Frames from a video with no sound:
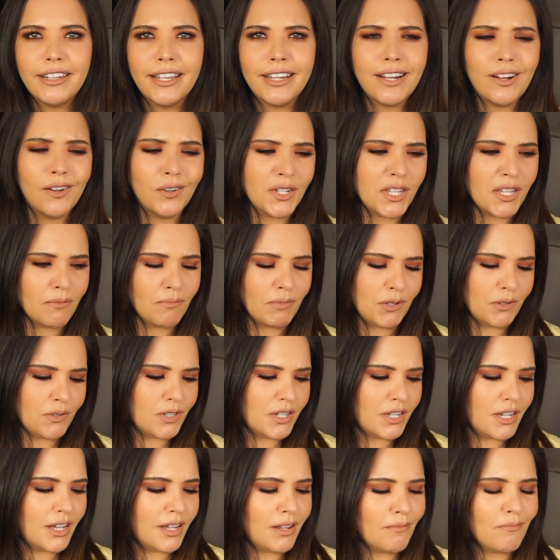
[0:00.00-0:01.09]
Like, I'll keep
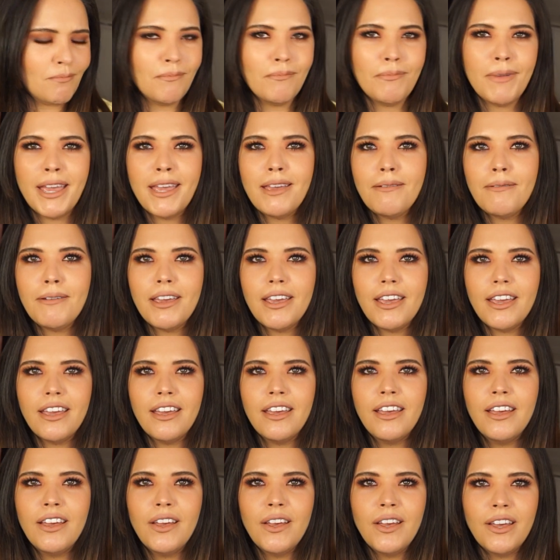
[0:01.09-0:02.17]
using it.
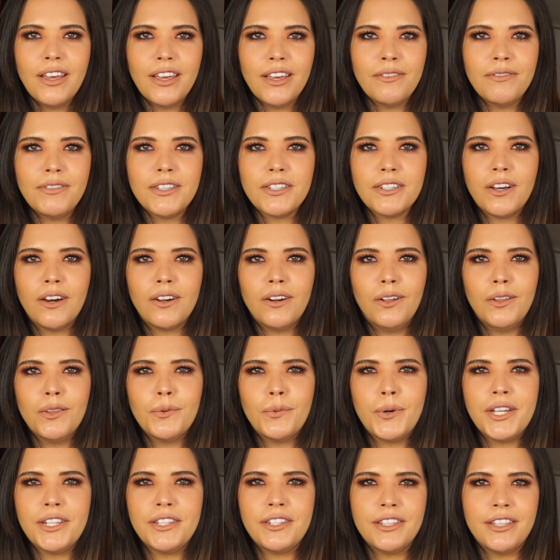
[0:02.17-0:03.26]
Maybe if this got all the
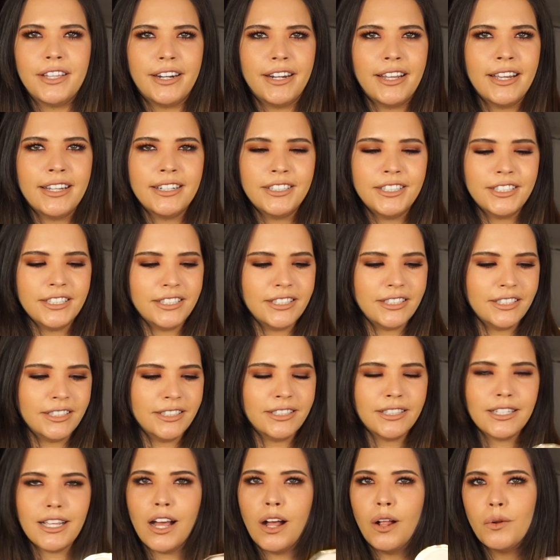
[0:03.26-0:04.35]
way to the
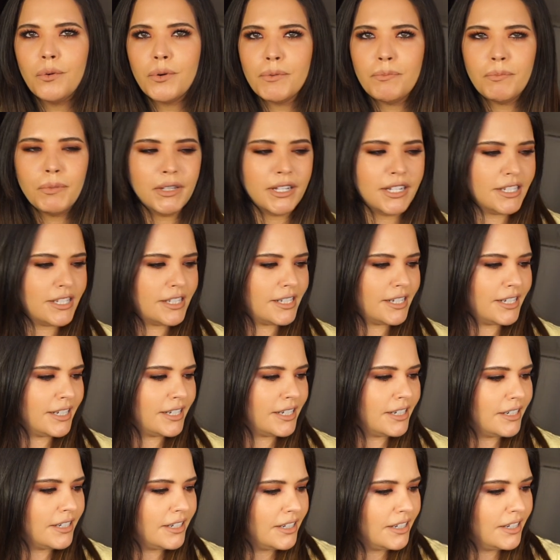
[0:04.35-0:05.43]
edges, I'll replace
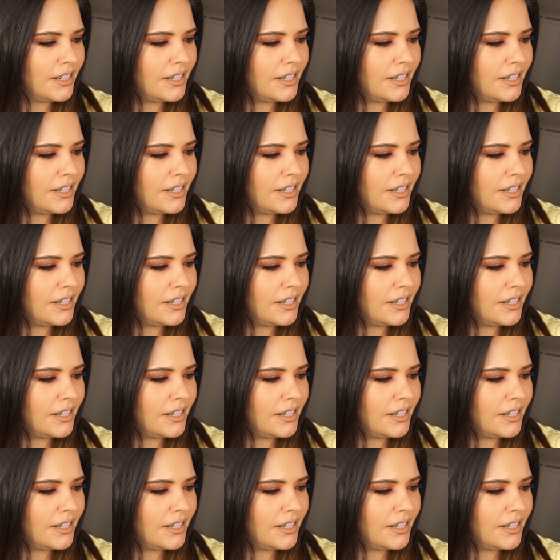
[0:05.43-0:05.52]
it.